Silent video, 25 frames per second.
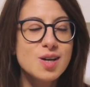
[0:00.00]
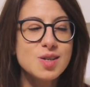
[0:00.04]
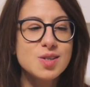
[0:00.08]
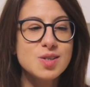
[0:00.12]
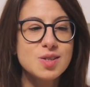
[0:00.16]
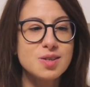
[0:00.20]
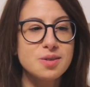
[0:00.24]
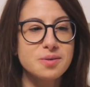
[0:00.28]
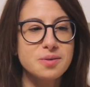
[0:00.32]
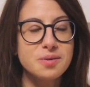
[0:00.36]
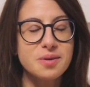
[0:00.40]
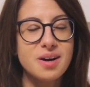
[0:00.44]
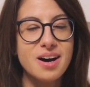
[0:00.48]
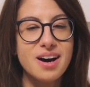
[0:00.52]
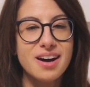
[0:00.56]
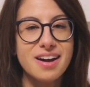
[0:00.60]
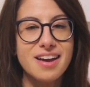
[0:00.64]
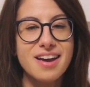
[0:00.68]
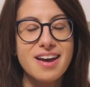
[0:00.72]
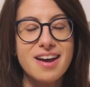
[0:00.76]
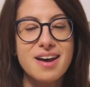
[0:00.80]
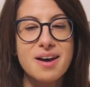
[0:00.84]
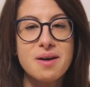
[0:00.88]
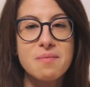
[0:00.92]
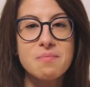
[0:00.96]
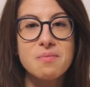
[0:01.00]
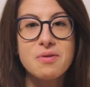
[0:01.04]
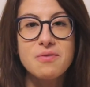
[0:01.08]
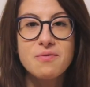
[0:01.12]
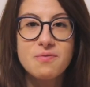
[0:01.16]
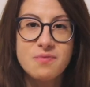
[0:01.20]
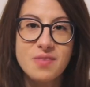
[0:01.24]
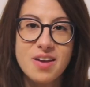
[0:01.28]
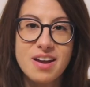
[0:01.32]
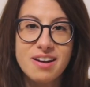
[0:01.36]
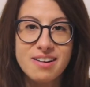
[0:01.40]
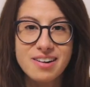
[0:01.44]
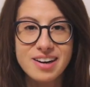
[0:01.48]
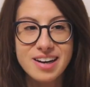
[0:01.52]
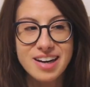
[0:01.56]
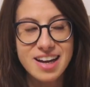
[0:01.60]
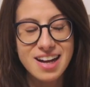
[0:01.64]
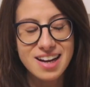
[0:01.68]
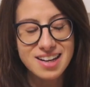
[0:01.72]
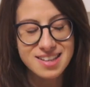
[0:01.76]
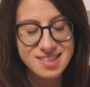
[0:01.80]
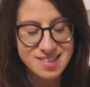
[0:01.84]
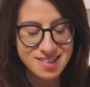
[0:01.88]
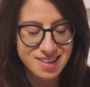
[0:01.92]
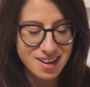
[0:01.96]
so I am very
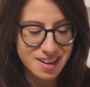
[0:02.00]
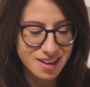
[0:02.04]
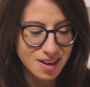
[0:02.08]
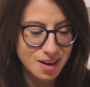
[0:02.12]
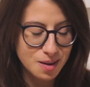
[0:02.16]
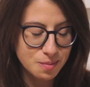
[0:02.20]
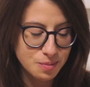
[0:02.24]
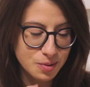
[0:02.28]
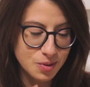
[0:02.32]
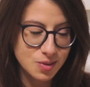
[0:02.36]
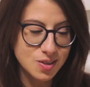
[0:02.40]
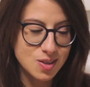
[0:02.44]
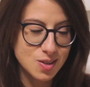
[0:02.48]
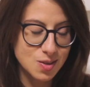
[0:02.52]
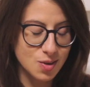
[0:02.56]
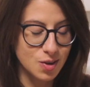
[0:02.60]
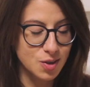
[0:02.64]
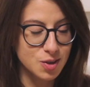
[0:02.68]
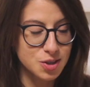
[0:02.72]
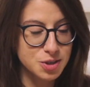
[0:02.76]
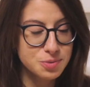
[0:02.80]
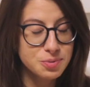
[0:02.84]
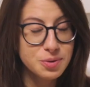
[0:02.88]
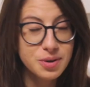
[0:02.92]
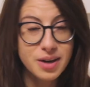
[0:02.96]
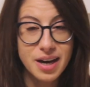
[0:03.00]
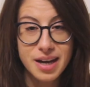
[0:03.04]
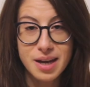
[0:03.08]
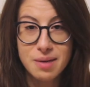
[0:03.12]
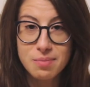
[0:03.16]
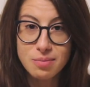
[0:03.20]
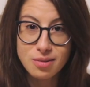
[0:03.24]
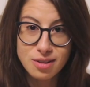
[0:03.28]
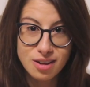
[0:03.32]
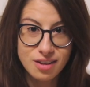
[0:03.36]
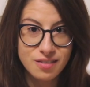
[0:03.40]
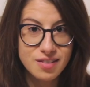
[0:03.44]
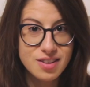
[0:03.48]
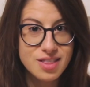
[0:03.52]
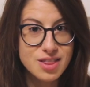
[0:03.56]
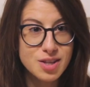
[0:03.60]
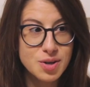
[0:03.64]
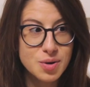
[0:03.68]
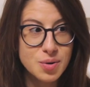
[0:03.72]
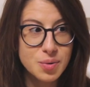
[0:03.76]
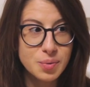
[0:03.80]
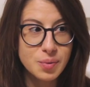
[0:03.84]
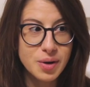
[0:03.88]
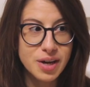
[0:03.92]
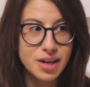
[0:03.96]
excited about this audiobook. I am loving
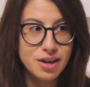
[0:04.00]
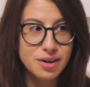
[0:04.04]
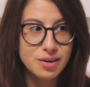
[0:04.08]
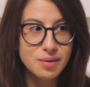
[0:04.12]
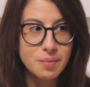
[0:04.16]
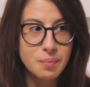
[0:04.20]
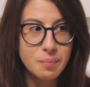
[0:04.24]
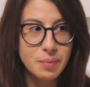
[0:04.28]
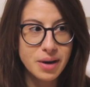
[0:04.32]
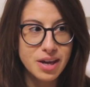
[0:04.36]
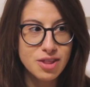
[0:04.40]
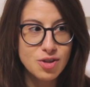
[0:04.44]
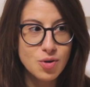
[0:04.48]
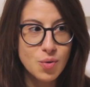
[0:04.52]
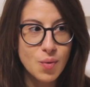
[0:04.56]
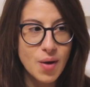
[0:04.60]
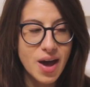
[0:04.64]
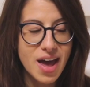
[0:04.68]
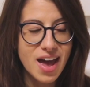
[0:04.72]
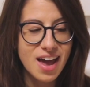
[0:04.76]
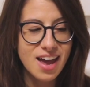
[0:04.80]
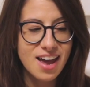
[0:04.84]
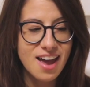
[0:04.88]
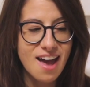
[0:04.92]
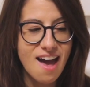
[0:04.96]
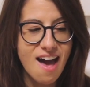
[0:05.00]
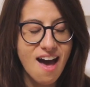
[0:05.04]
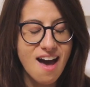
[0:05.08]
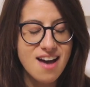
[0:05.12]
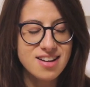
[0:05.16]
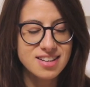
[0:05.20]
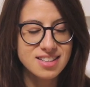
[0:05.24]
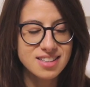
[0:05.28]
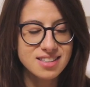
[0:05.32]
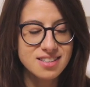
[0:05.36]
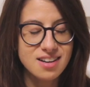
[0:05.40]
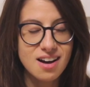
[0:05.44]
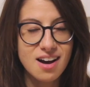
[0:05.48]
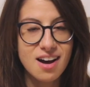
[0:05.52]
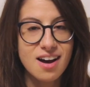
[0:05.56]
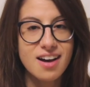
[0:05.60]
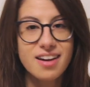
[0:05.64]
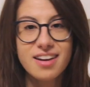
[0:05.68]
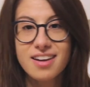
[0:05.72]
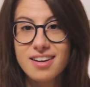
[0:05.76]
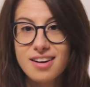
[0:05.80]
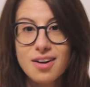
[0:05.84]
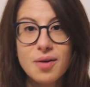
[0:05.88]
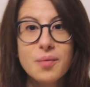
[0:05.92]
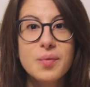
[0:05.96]
the narrator, by the way, and
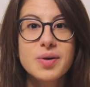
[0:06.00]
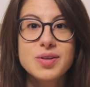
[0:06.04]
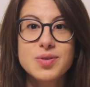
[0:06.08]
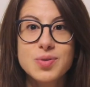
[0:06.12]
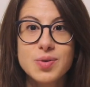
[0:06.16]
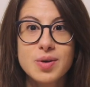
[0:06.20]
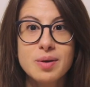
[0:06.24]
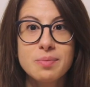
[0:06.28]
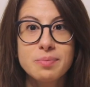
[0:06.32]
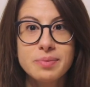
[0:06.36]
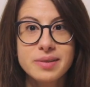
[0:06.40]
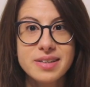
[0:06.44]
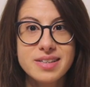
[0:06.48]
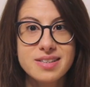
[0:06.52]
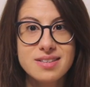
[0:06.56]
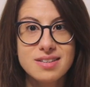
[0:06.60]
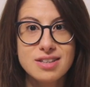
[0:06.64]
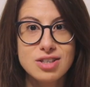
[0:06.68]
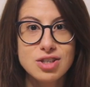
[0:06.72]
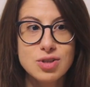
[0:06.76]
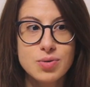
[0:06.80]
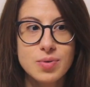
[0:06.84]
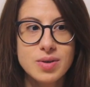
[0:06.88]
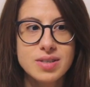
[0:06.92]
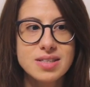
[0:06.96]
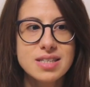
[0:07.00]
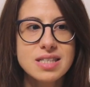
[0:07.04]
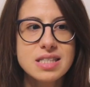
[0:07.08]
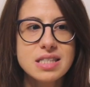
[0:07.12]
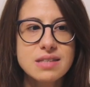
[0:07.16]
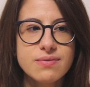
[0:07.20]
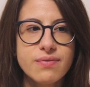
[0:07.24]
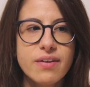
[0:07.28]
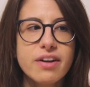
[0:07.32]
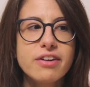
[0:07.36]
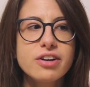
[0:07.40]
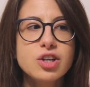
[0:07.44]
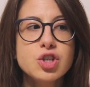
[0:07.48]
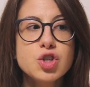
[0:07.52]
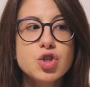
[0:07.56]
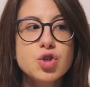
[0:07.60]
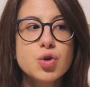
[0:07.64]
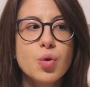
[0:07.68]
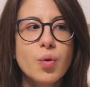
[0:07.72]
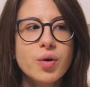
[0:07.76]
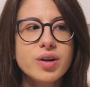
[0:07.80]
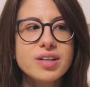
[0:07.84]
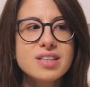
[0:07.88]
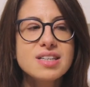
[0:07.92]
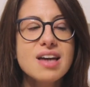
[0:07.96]
I cannot wait to keep listening to it. It's very
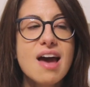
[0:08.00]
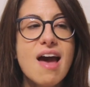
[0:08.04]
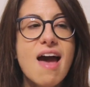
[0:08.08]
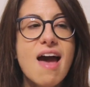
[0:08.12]
short,